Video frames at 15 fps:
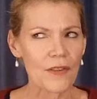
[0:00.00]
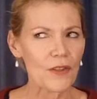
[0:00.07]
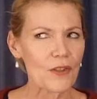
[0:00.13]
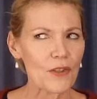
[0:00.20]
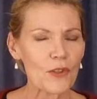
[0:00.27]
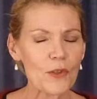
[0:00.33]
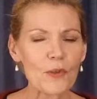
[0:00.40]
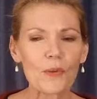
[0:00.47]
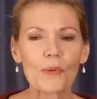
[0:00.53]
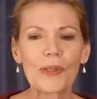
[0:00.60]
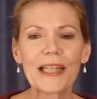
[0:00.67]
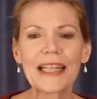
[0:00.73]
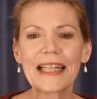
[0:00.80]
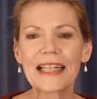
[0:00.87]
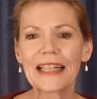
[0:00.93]
the
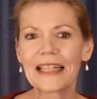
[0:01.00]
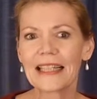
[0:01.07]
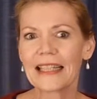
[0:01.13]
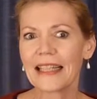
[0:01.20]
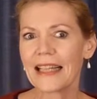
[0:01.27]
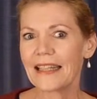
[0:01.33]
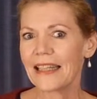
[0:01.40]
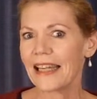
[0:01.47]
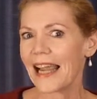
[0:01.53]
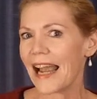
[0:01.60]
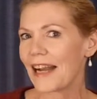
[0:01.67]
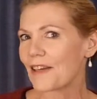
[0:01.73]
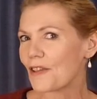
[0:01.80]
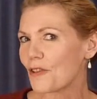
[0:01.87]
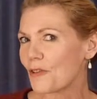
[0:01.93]
surreal, and the
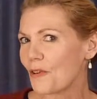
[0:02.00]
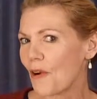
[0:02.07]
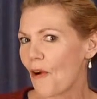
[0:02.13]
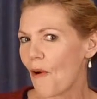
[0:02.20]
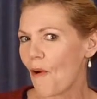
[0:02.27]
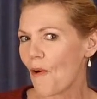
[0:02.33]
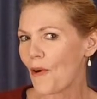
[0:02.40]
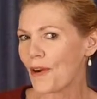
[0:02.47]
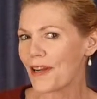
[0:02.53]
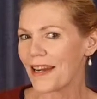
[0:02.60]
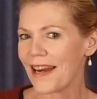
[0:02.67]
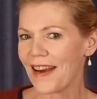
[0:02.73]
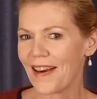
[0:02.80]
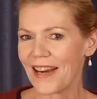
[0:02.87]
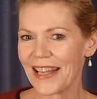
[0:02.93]

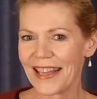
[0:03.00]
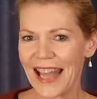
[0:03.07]
extraordinary